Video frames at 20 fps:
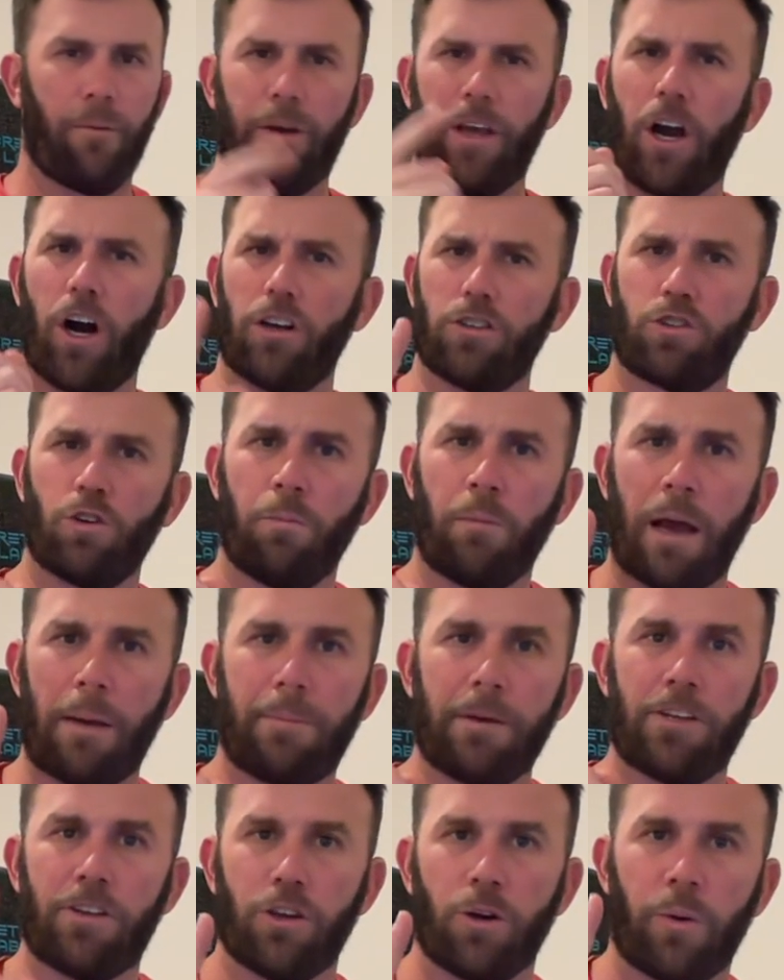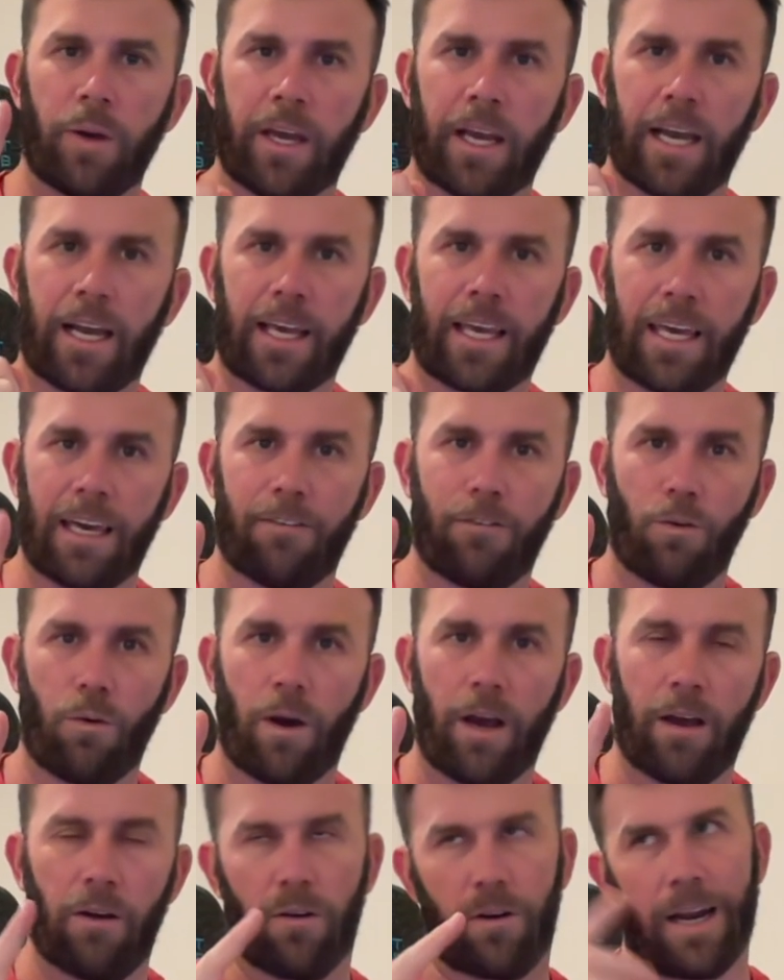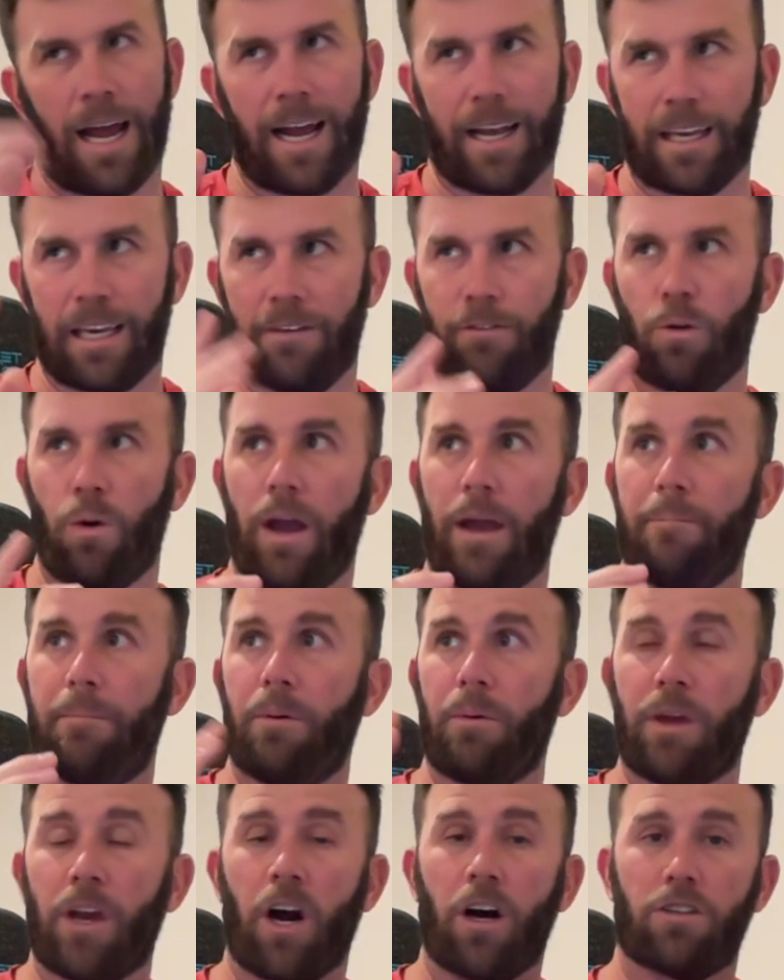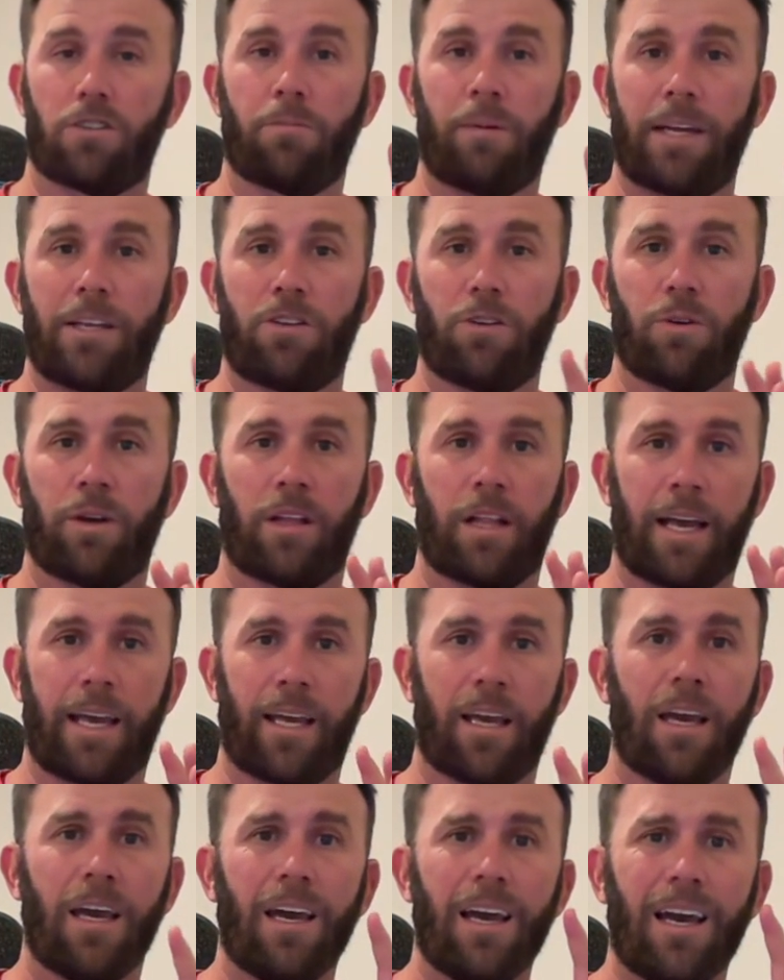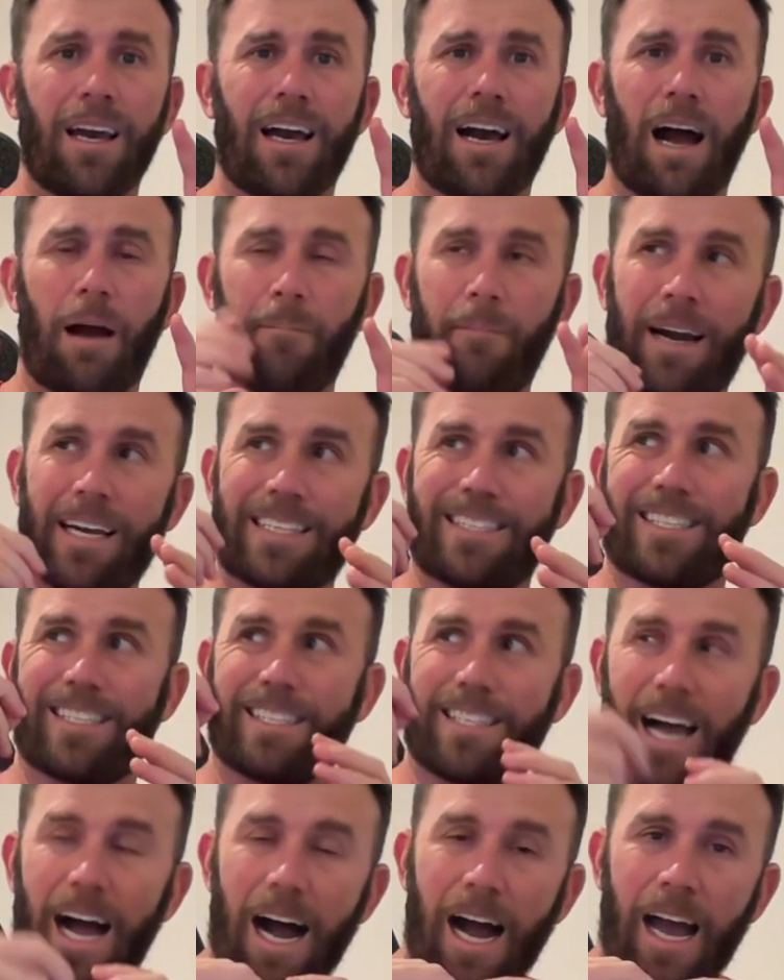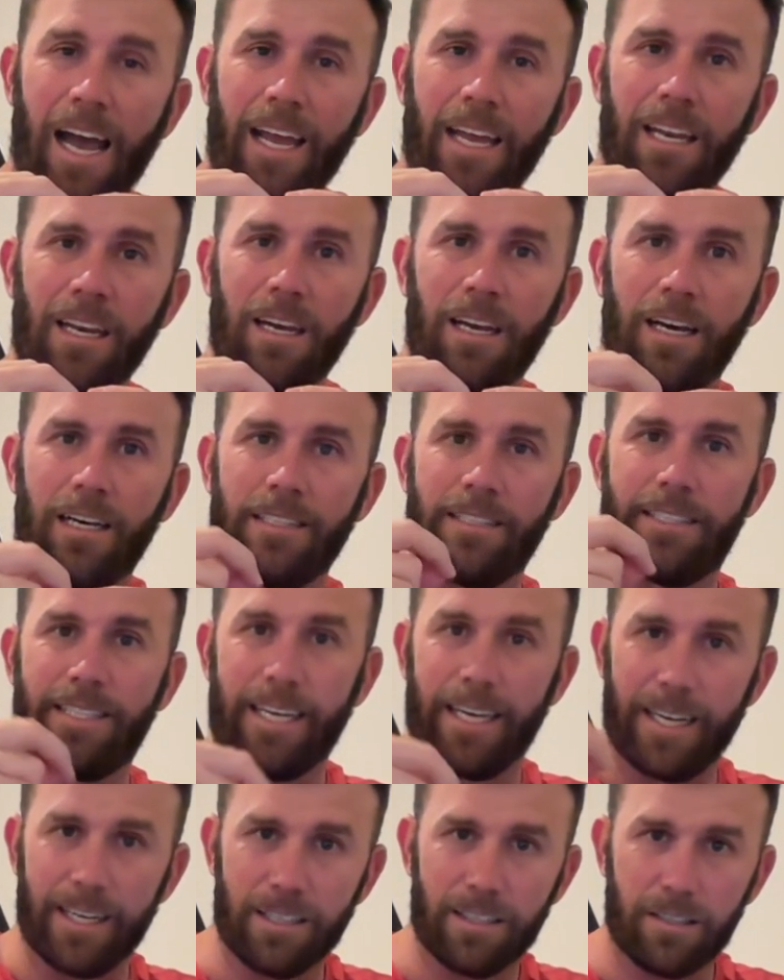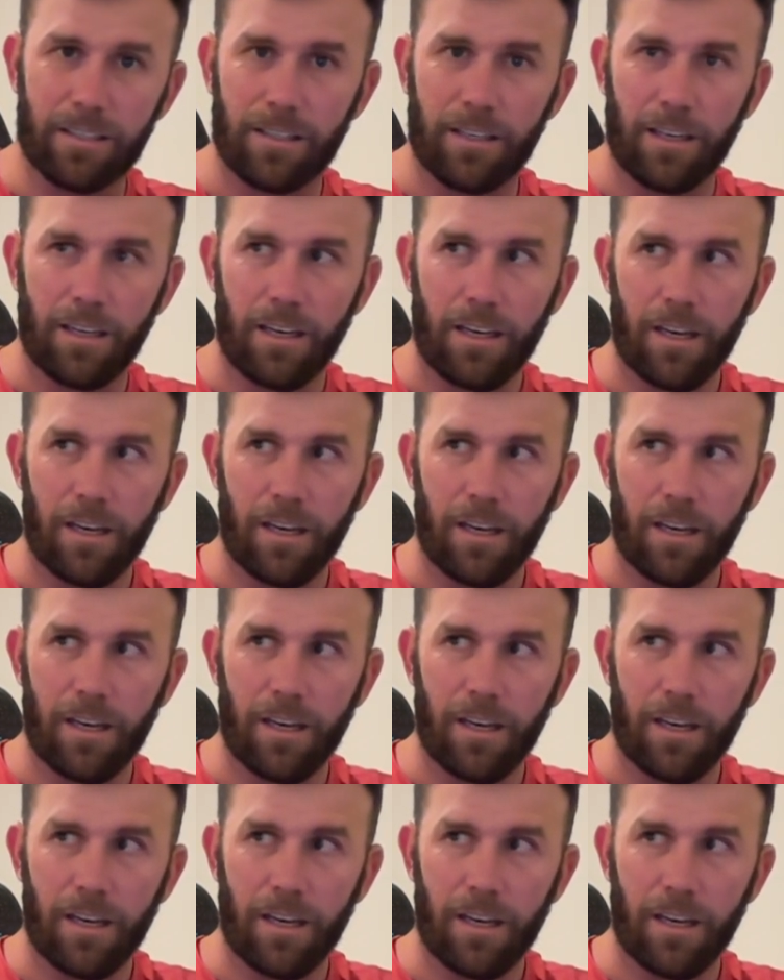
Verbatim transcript: We also might be doing a giveaway, or not a giveaway, but we also might doing like, I might sign a disc